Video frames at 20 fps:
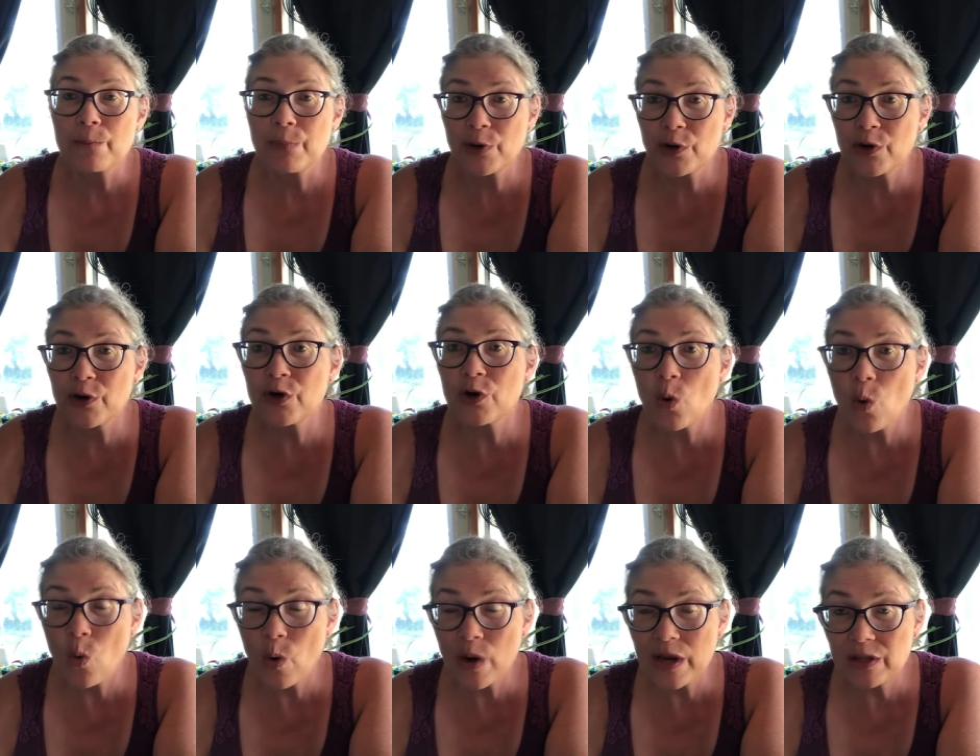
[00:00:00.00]
per
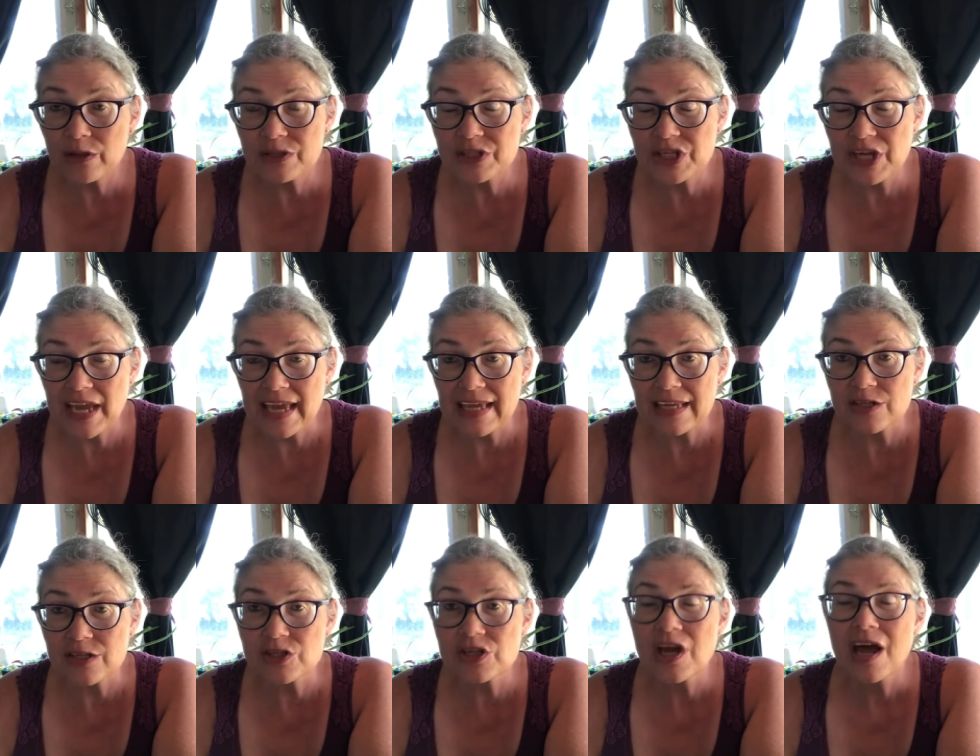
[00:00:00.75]
oil
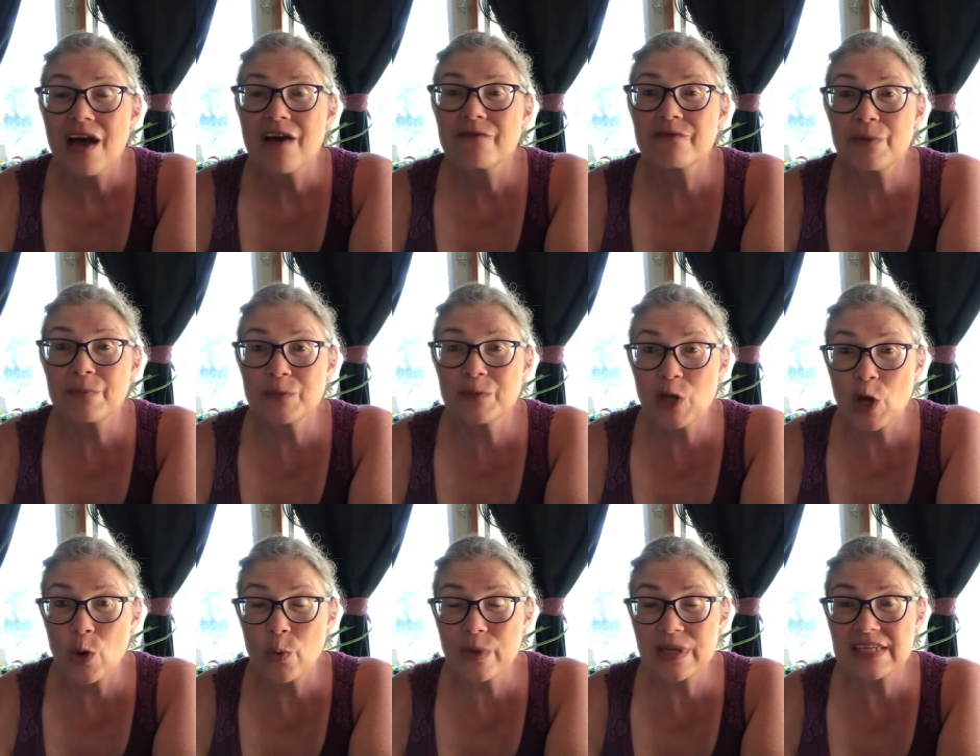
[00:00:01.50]
change from
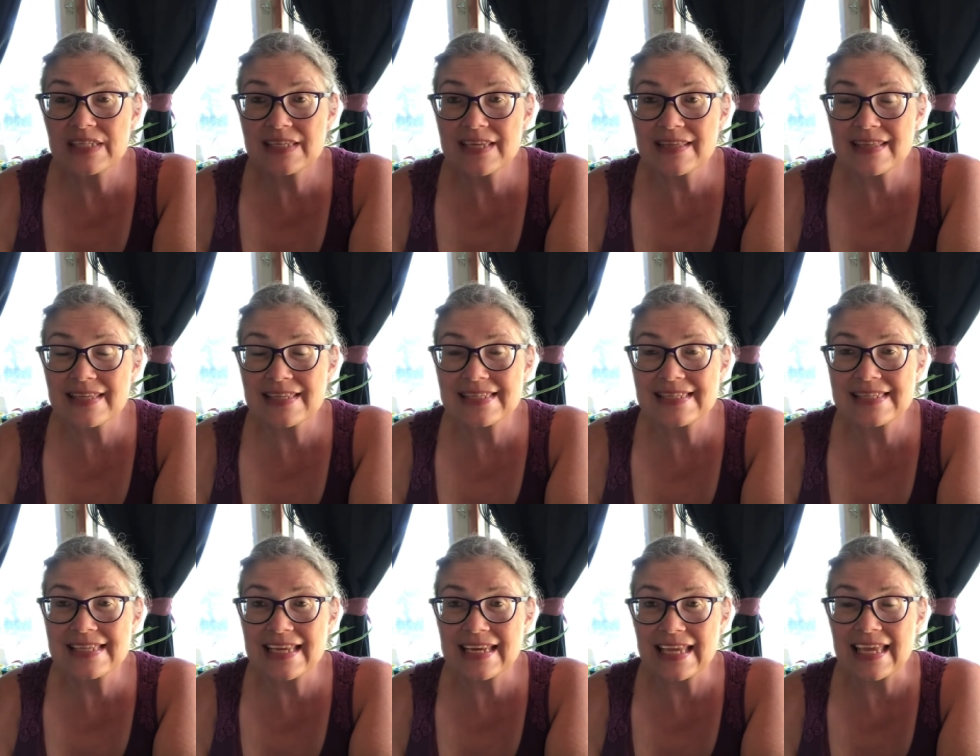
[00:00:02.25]
going to the
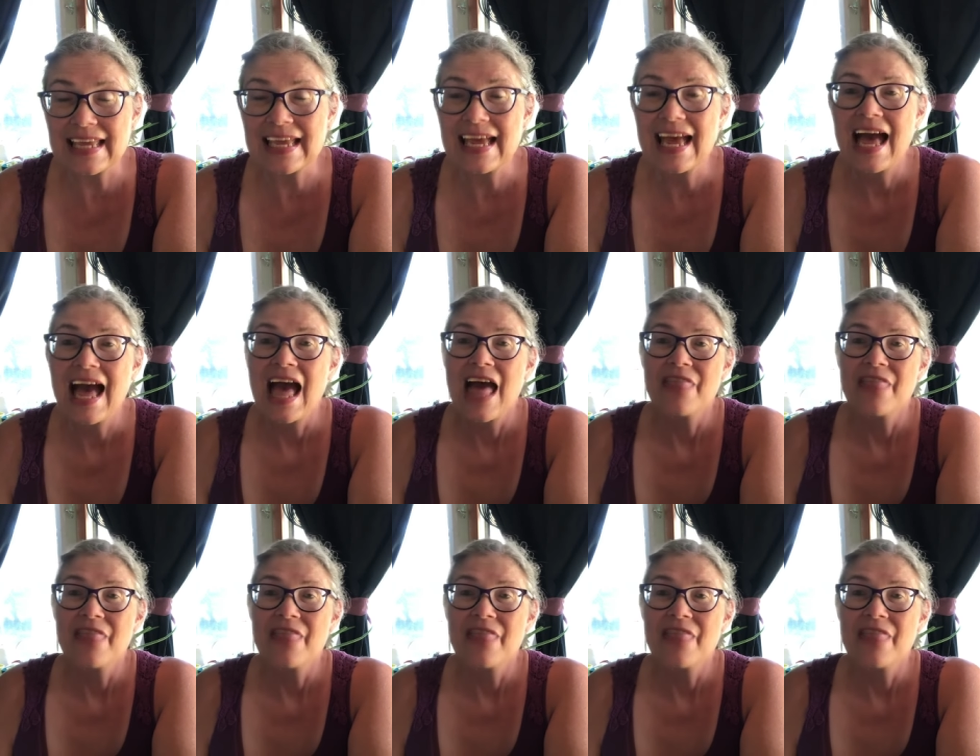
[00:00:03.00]
city.